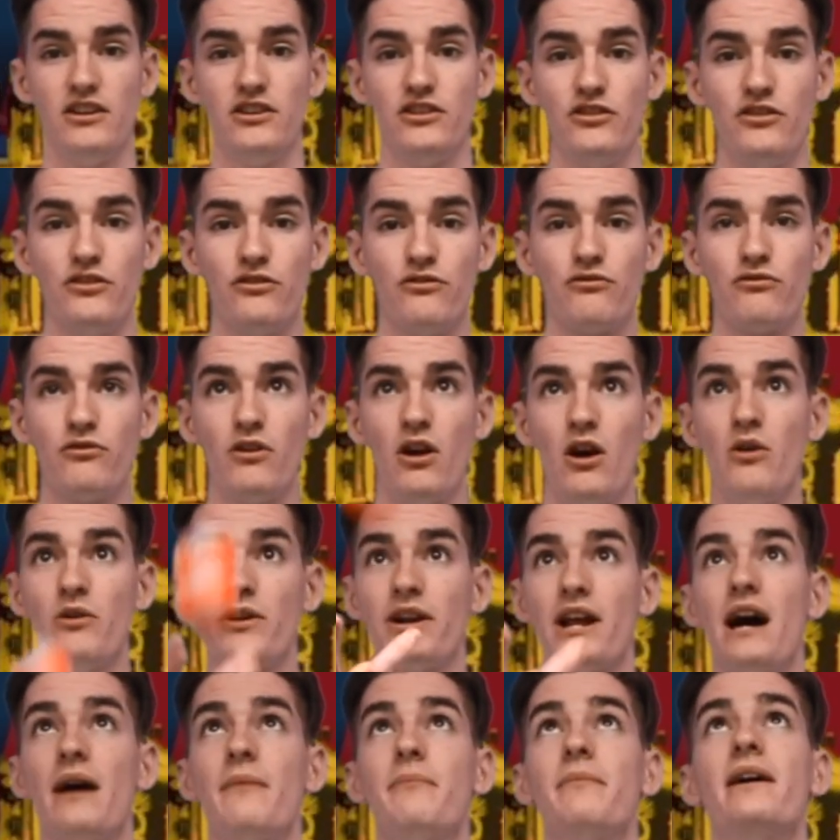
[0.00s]
You throw it
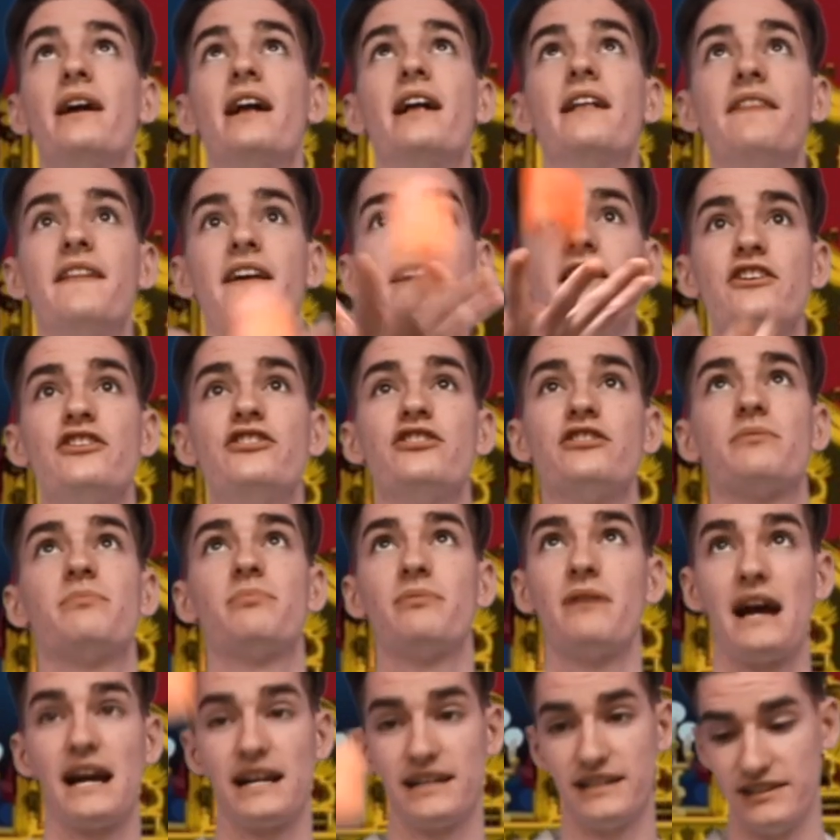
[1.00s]
up and then you just
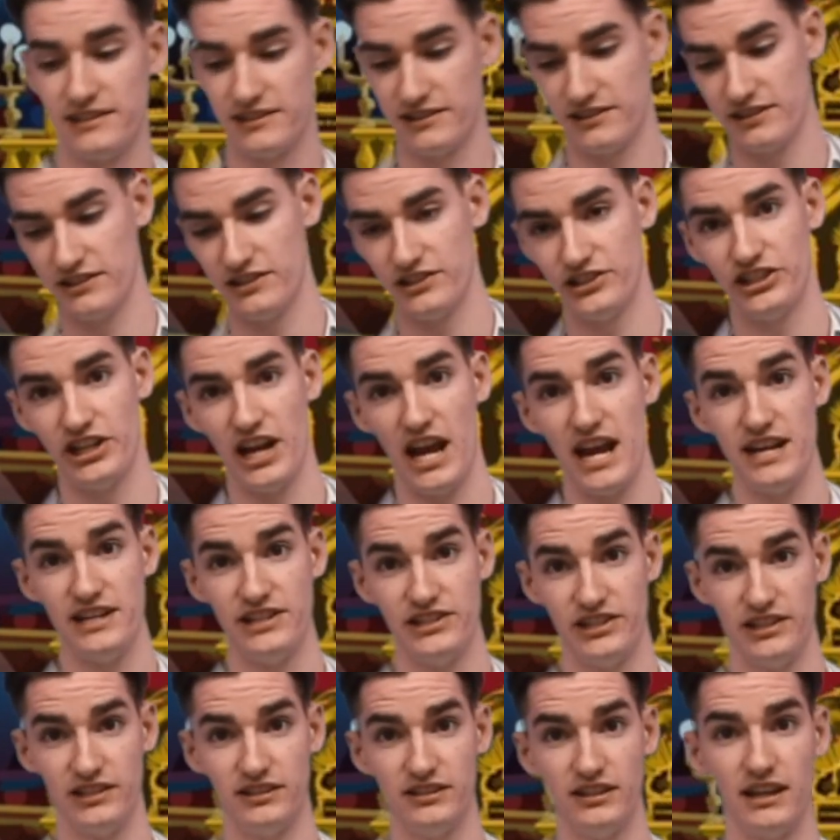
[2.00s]
practice
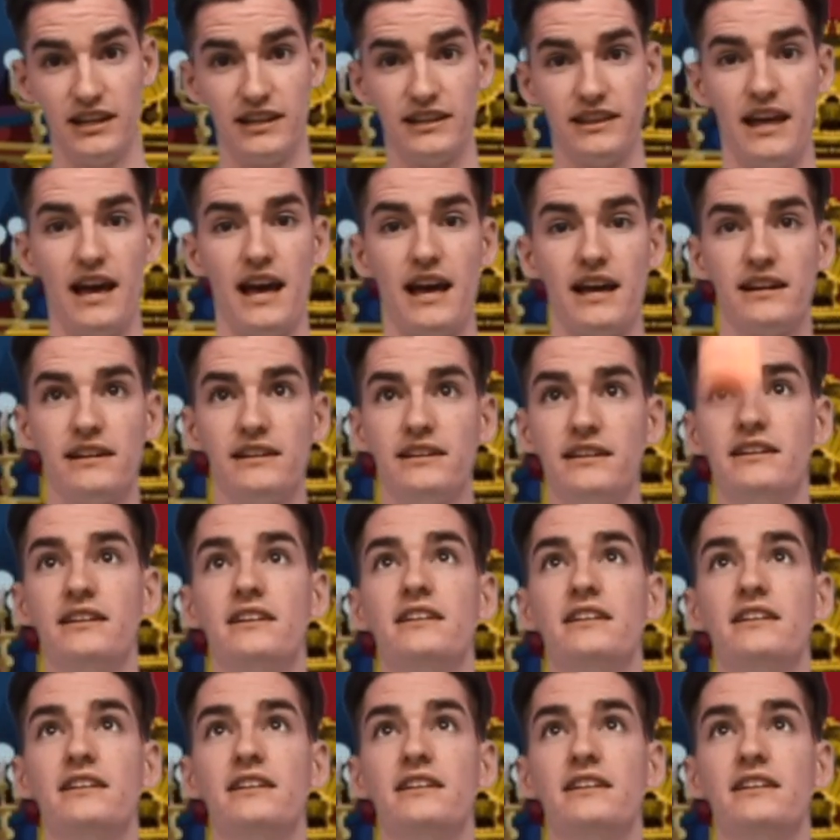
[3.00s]
changing like that.